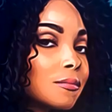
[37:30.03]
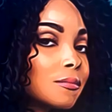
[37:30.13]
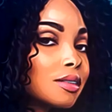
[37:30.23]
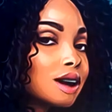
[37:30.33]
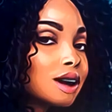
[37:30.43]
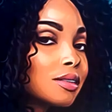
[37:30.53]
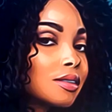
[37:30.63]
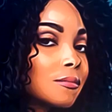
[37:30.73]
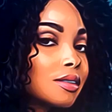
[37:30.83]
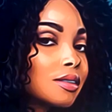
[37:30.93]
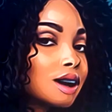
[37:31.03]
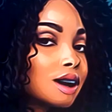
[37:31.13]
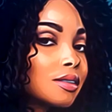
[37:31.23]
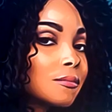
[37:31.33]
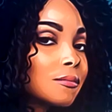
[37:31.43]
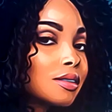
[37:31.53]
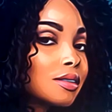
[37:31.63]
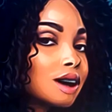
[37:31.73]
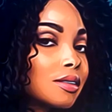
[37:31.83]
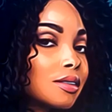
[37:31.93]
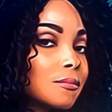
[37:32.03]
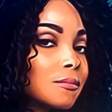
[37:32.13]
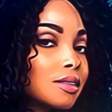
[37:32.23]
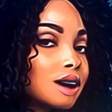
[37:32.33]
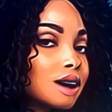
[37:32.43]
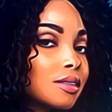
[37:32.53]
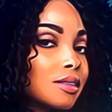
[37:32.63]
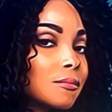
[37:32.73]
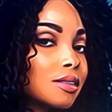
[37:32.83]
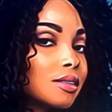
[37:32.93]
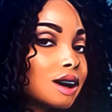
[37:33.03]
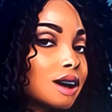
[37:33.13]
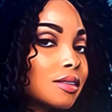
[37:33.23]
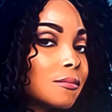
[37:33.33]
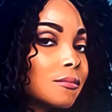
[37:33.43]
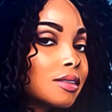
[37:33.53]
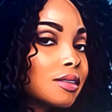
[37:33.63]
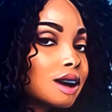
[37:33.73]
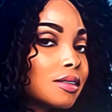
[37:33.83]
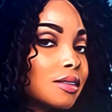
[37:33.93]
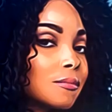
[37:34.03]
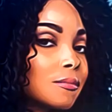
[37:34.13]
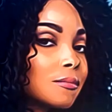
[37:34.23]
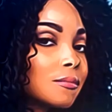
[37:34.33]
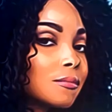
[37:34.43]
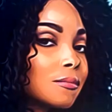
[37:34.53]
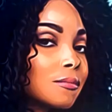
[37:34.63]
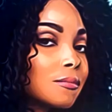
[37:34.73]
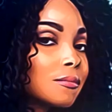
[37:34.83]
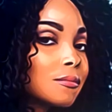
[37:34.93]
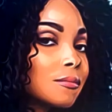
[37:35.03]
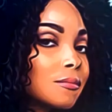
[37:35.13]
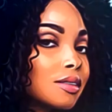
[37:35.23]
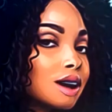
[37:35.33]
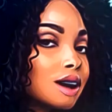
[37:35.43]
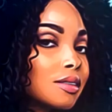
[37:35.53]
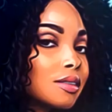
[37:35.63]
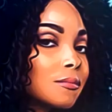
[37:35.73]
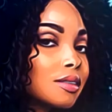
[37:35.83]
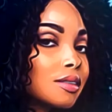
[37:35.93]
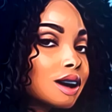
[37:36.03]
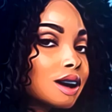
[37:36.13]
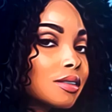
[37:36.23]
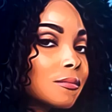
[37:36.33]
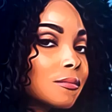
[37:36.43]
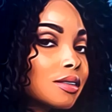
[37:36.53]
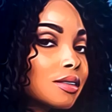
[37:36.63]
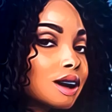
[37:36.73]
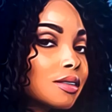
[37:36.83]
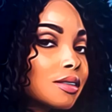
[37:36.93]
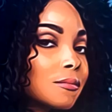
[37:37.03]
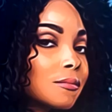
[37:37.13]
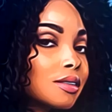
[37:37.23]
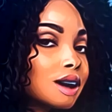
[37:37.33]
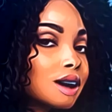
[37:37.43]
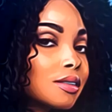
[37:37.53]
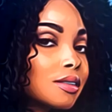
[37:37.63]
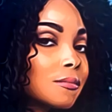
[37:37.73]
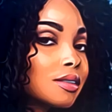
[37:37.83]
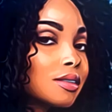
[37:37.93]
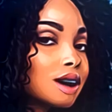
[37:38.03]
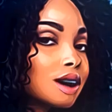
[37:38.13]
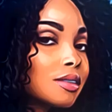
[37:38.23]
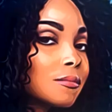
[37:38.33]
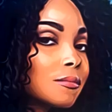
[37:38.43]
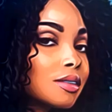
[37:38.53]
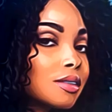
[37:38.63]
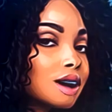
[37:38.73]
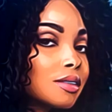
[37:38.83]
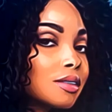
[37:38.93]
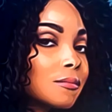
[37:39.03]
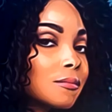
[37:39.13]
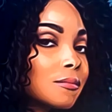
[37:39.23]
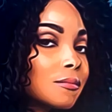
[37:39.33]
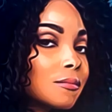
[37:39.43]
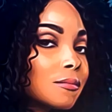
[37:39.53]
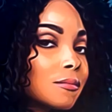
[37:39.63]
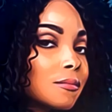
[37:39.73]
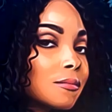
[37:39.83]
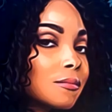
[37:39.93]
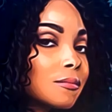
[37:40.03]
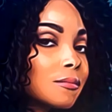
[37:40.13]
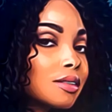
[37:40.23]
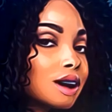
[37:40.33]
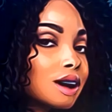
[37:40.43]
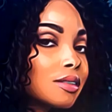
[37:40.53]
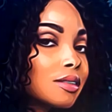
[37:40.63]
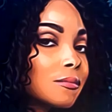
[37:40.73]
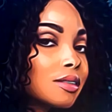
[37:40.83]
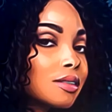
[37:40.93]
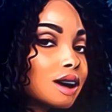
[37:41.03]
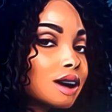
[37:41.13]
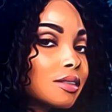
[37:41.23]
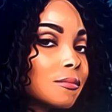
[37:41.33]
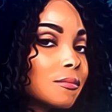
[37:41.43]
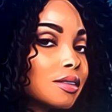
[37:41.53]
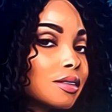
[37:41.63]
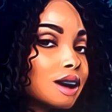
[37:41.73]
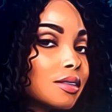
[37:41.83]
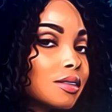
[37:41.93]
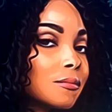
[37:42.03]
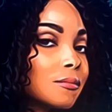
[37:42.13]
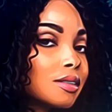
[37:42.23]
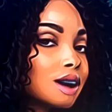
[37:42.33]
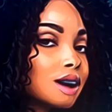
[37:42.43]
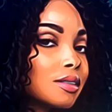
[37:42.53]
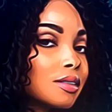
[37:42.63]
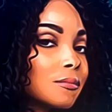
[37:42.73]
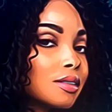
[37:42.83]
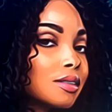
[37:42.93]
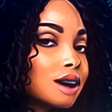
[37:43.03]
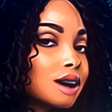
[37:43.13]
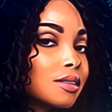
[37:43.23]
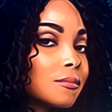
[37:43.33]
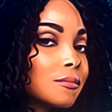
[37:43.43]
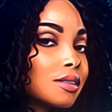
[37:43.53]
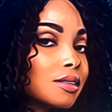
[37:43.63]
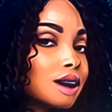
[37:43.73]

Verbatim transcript: just to be ugly and just to hurt his feelings. Why did you even show up? You need help, okay? Nobody is ever going to want to put up with your vile ways. Nobody in their right mind. Oh, and Ben,